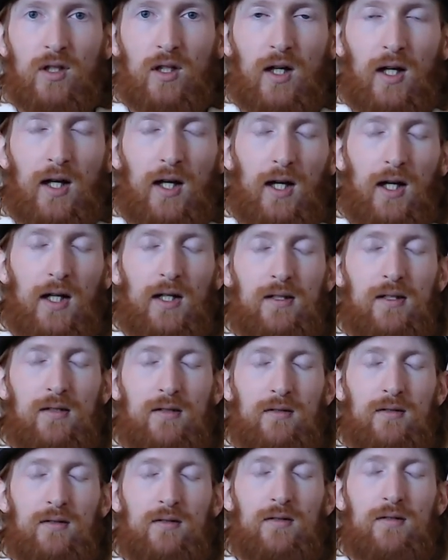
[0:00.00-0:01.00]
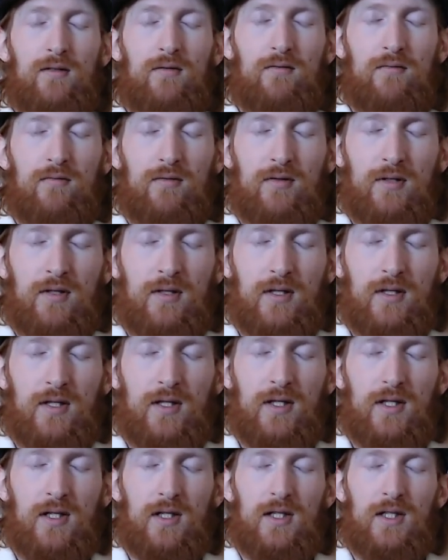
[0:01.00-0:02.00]

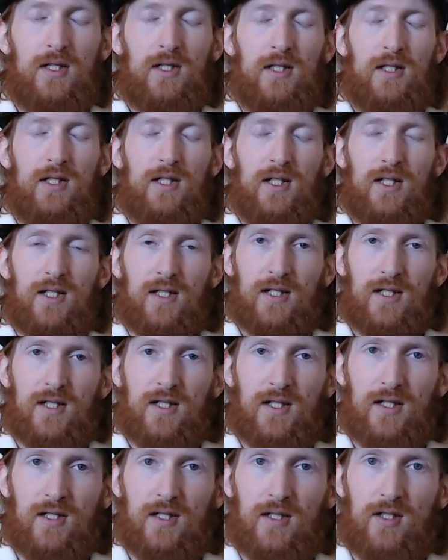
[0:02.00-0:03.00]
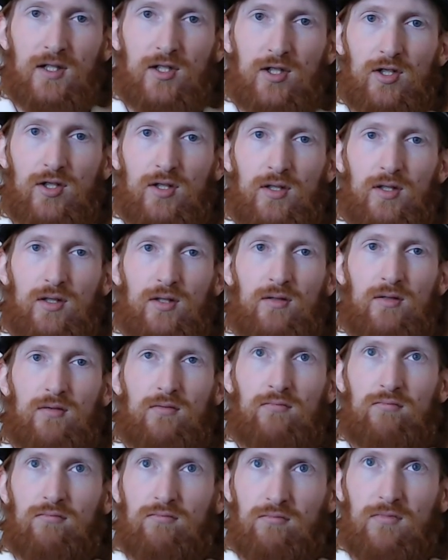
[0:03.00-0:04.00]
And this,
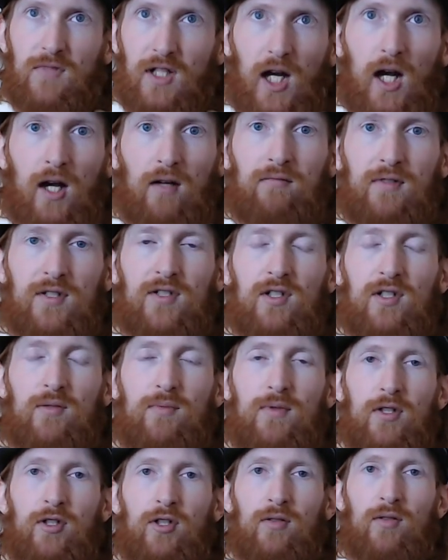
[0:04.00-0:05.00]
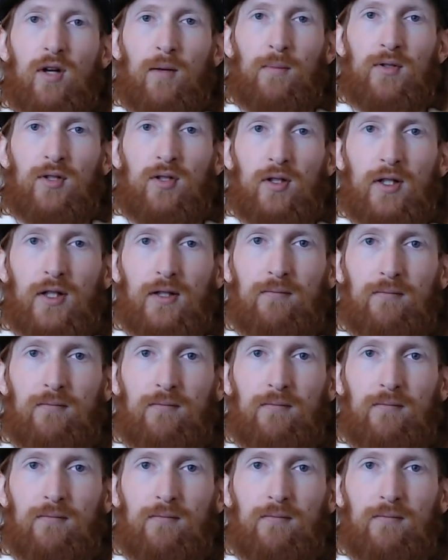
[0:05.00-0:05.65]
yeah, this could be a good opportunity.